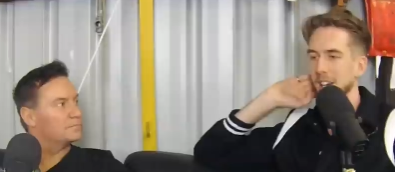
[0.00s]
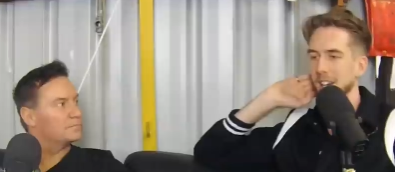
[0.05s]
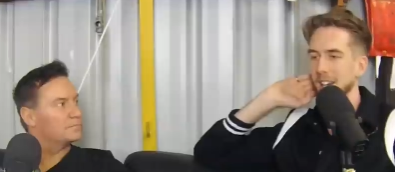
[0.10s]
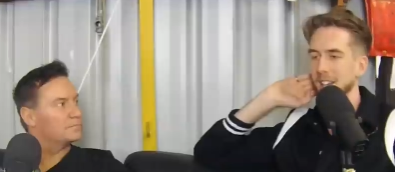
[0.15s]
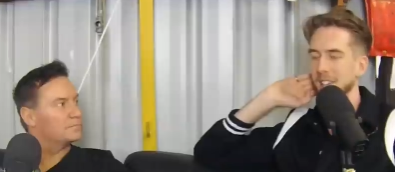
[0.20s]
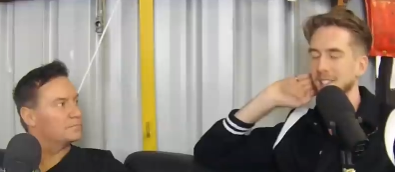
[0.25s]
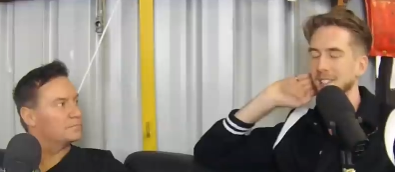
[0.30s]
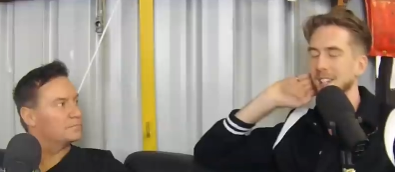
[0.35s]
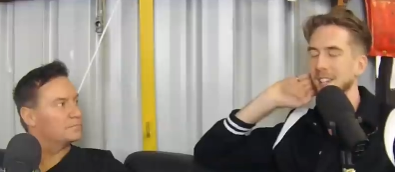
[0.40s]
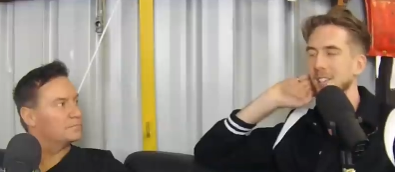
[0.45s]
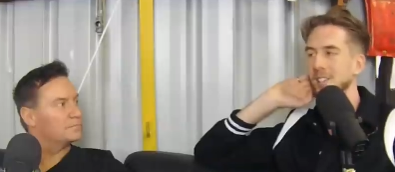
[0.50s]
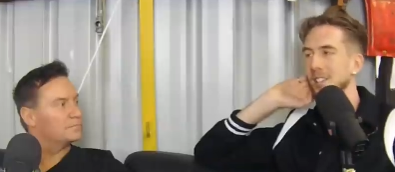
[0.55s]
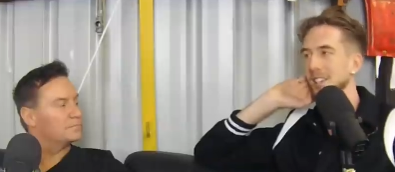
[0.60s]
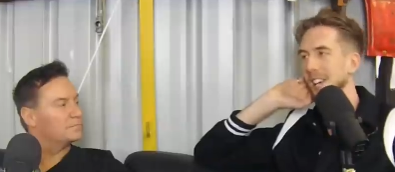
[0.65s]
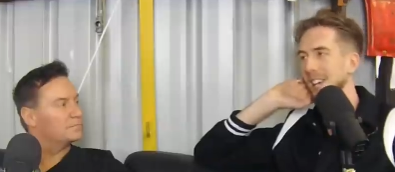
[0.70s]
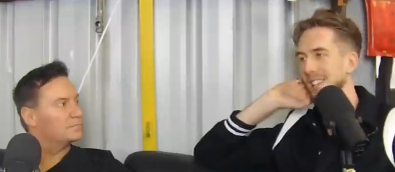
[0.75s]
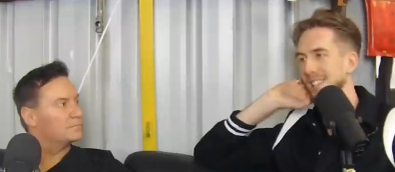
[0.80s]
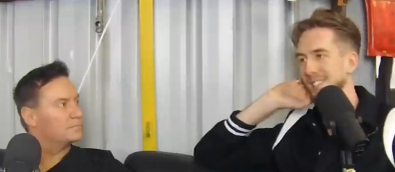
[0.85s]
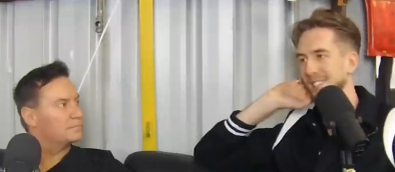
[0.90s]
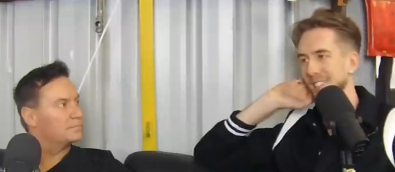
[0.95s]
Speaker 1: it's such
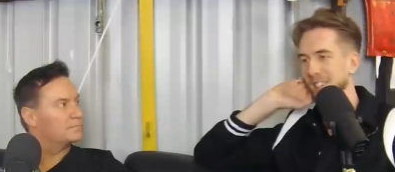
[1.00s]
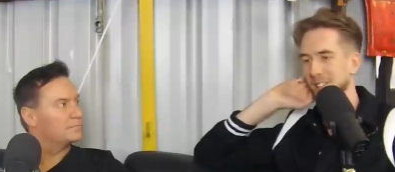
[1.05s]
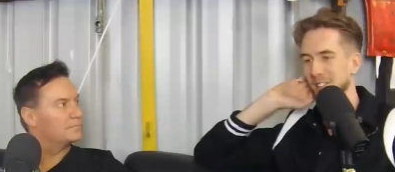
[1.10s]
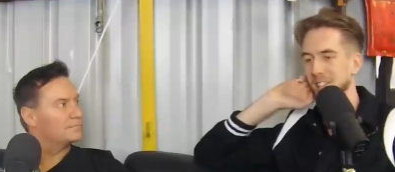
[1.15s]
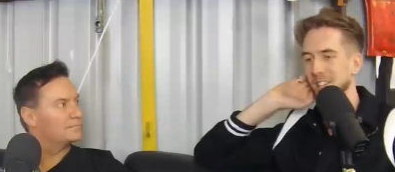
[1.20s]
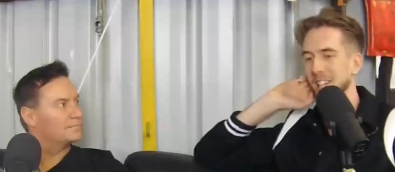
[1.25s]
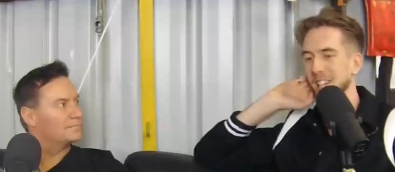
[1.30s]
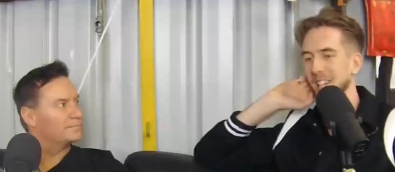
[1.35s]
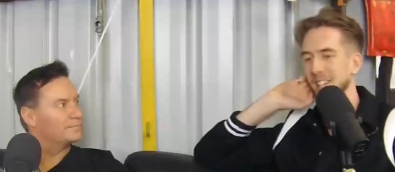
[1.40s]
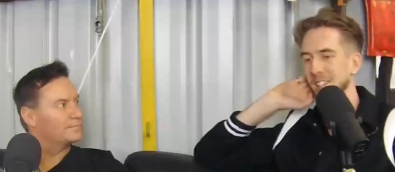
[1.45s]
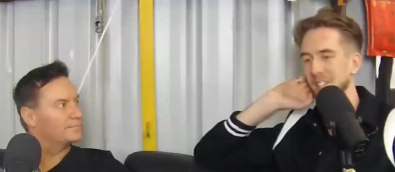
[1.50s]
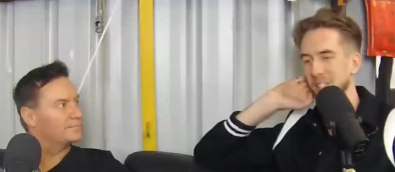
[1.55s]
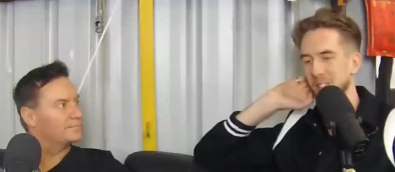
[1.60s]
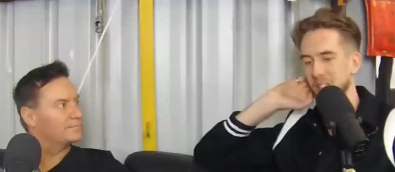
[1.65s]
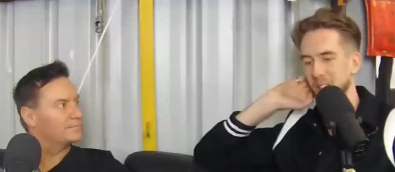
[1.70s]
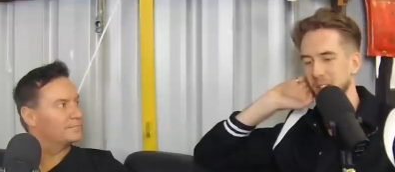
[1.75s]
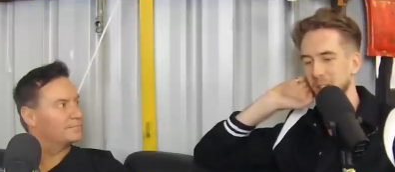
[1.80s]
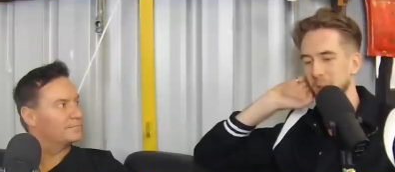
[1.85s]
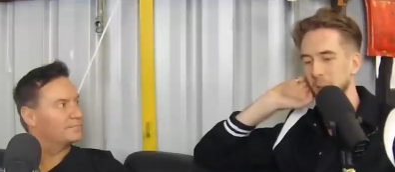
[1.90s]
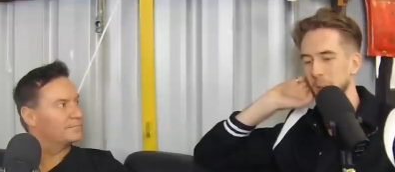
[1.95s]
a it's such an
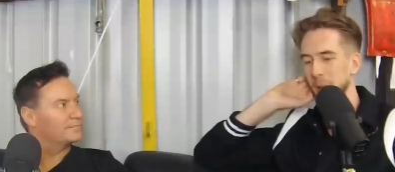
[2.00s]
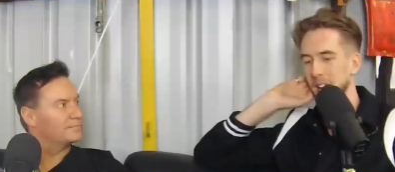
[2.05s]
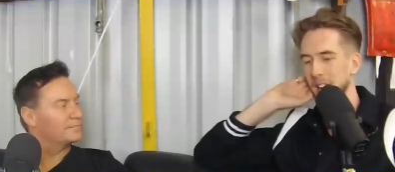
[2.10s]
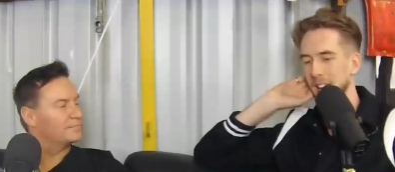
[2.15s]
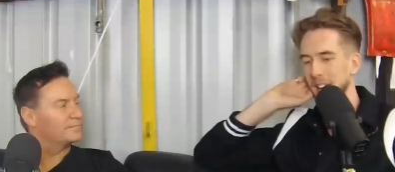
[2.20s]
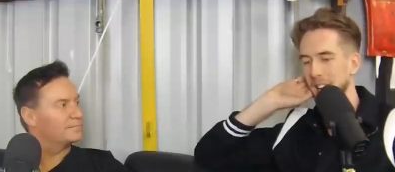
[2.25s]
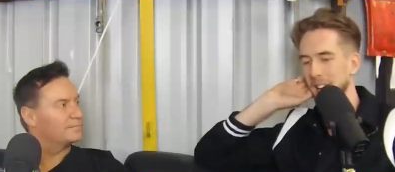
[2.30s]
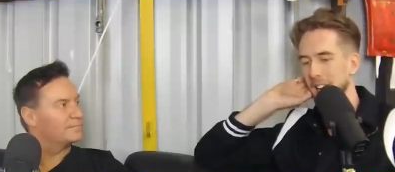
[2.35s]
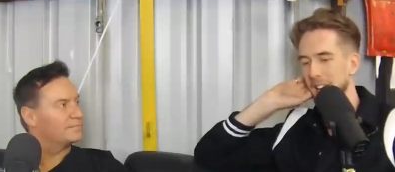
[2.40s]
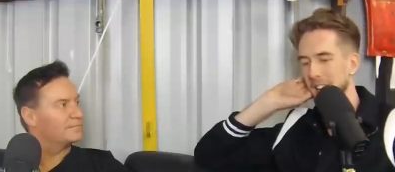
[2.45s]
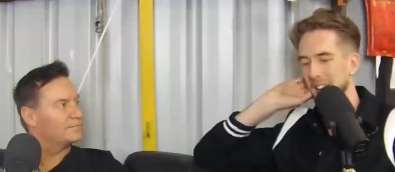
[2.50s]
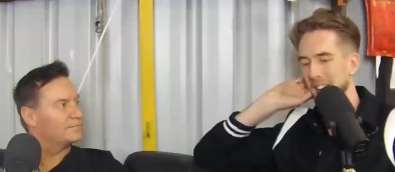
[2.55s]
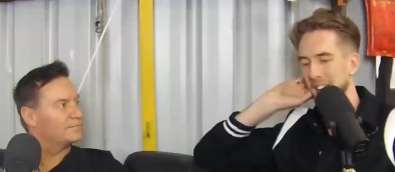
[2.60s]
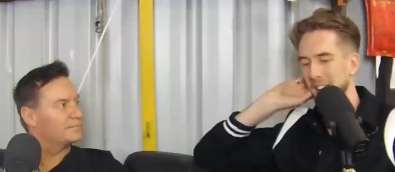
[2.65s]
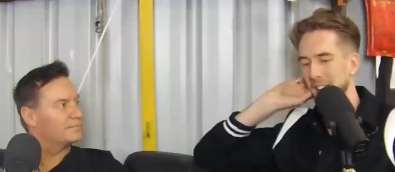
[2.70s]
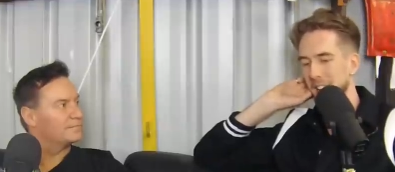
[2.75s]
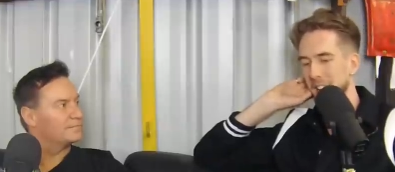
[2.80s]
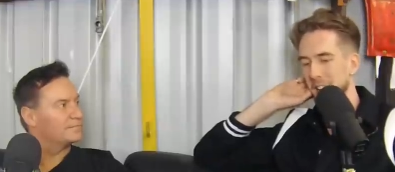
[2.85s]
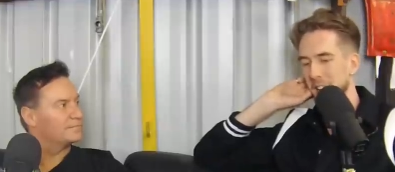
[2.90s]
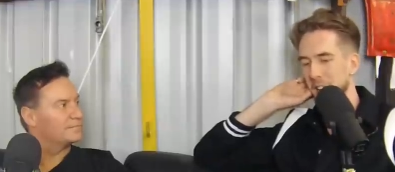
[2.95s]
industry where
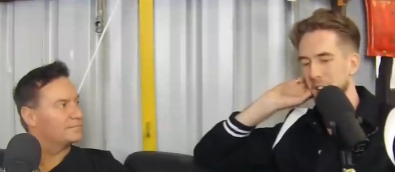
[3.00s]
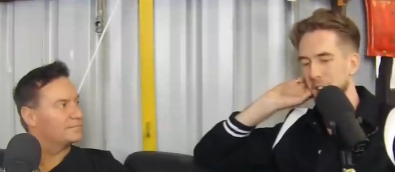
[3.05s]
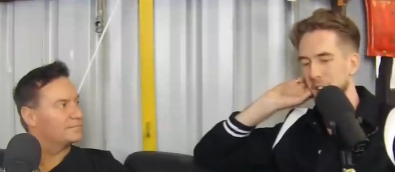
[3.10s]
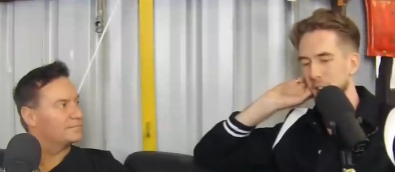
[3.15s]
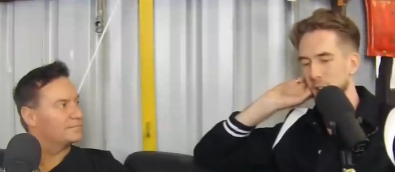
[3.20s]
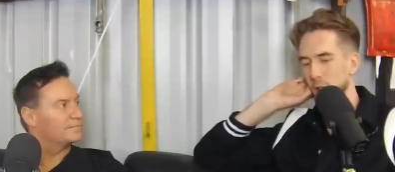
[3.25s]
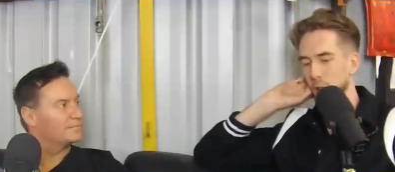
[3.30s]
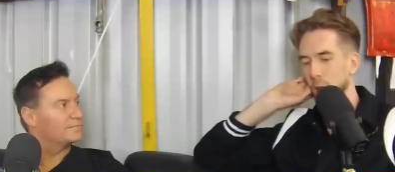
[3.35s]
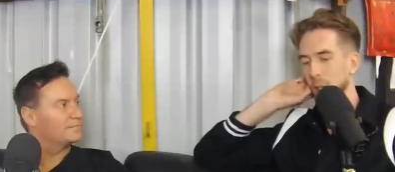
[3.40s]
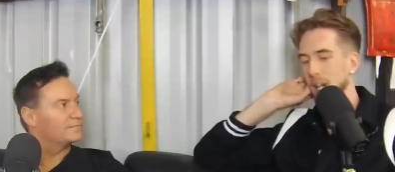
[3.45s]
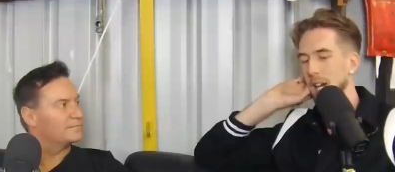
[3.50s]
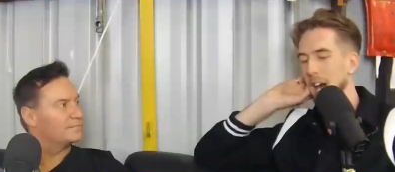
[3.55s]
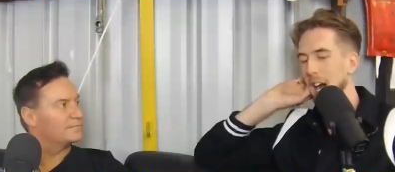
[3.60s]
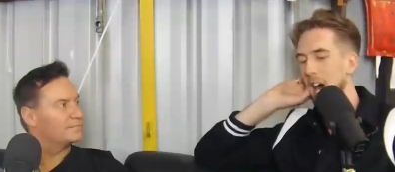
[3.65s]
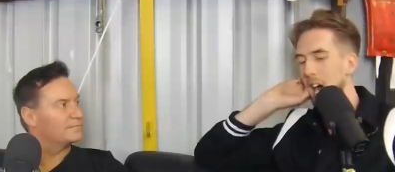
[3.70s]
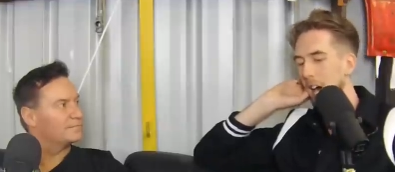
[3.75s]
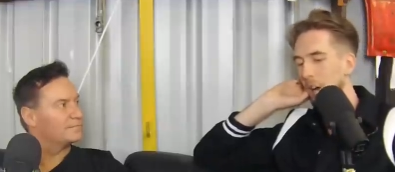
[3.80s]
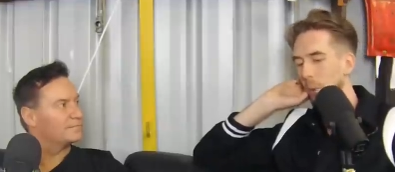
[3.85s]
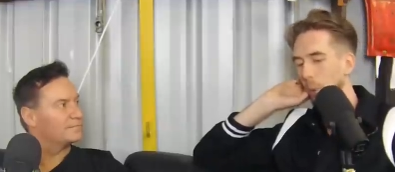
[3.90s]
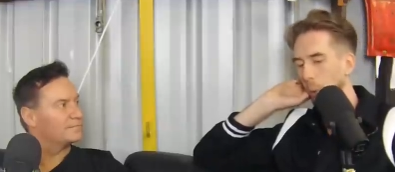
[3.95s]
you
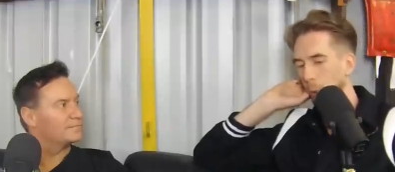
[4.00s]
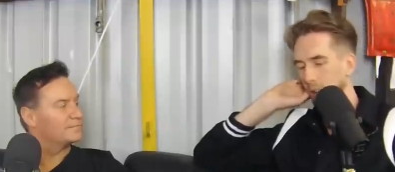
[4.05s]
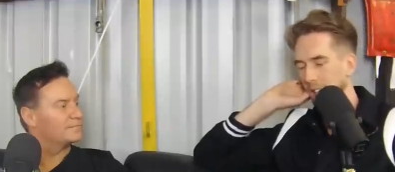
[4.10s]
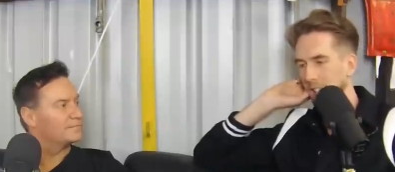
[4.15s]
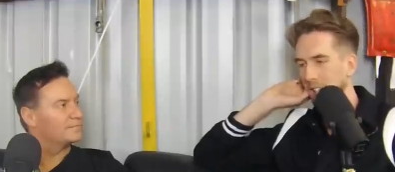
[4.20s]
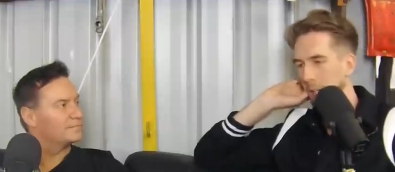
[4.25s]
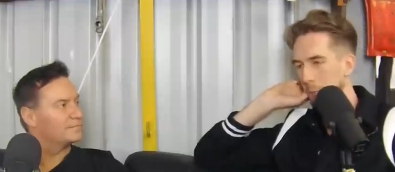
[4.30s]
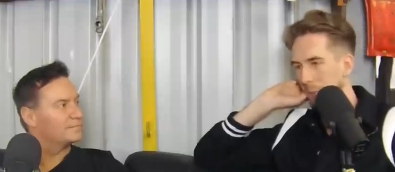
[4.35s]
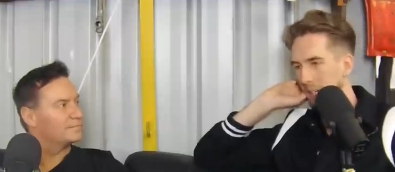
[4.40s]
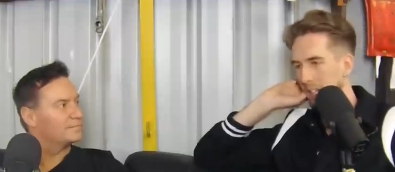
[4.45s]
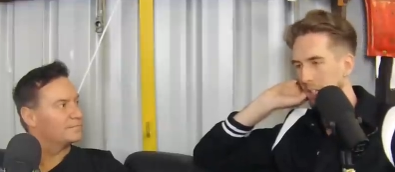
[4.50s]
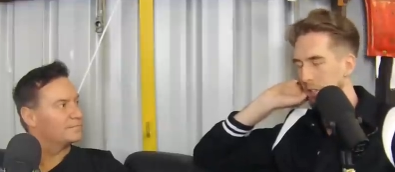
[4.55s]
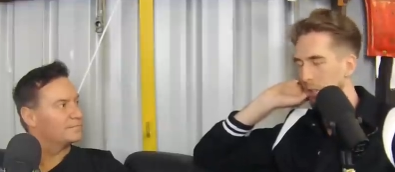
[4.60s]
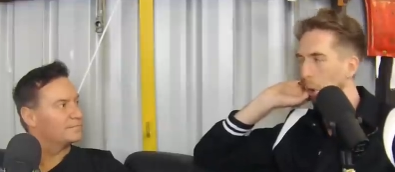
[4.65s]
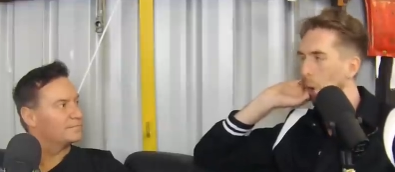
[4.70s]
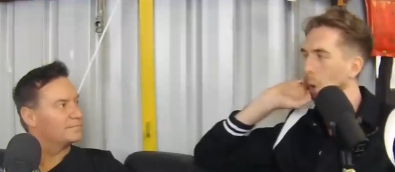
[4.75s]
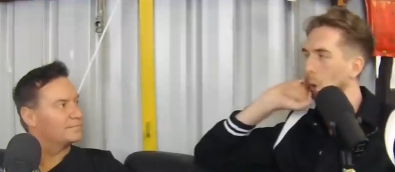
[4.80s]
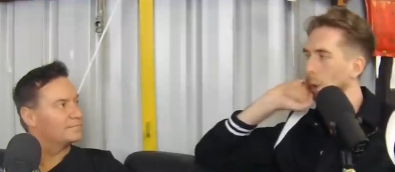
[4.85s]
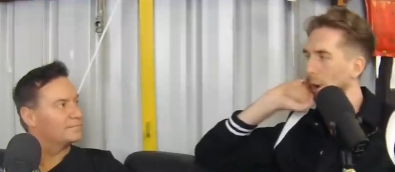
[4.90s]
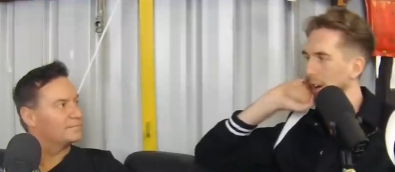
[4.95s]
can't really be
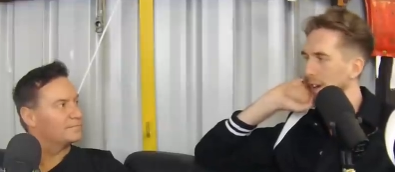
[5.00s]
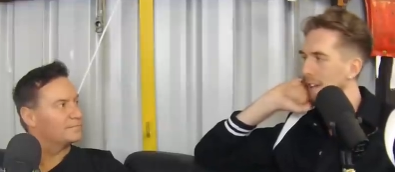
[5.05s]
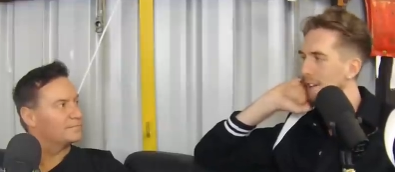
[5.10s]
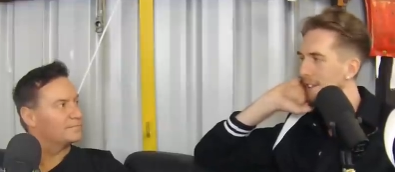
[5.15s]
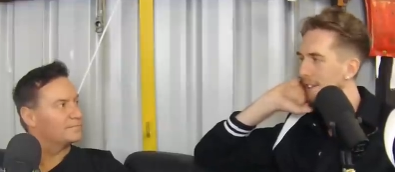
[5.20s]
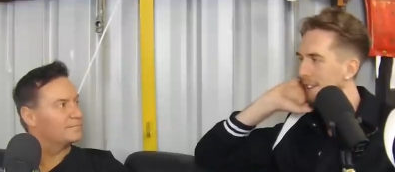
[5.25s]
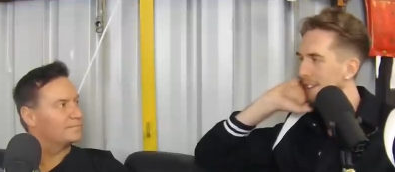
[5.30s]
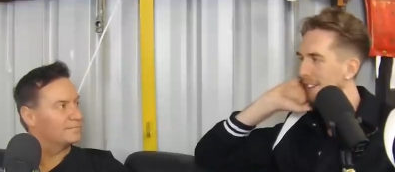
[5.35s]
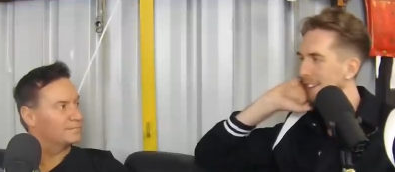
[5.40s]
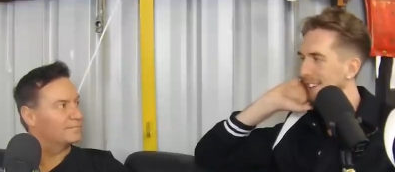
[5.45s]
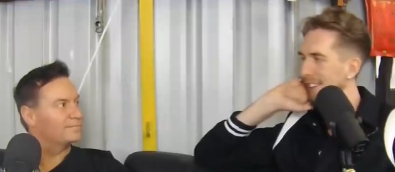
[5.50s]
taught it.